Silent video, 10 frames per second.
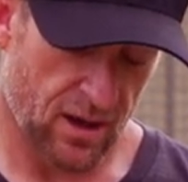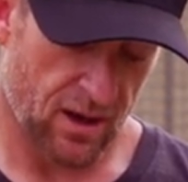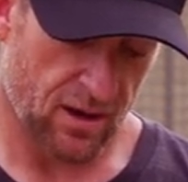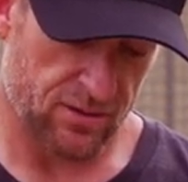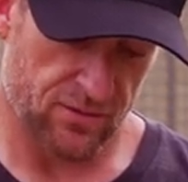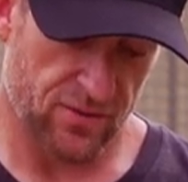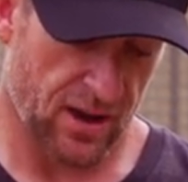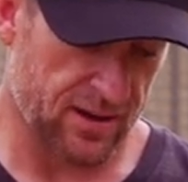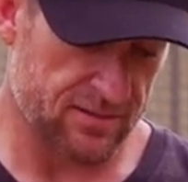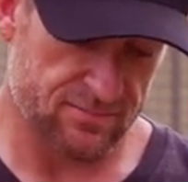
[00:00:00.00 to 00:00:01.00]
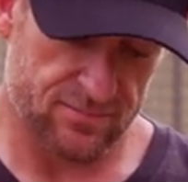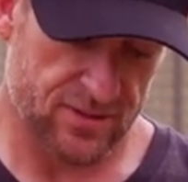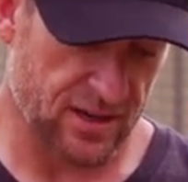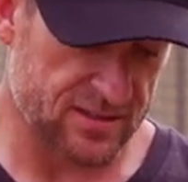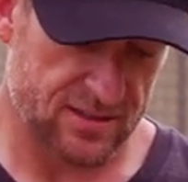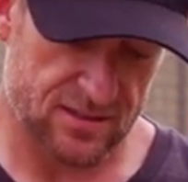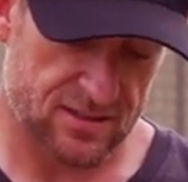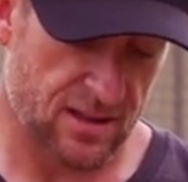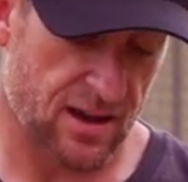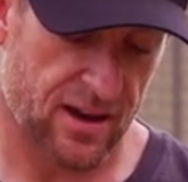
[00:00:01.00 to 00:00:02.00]
You've got cuts in the
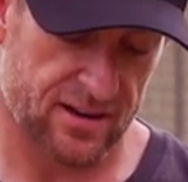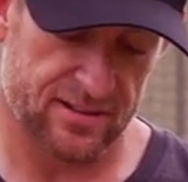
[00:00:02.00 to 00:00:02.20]
slide.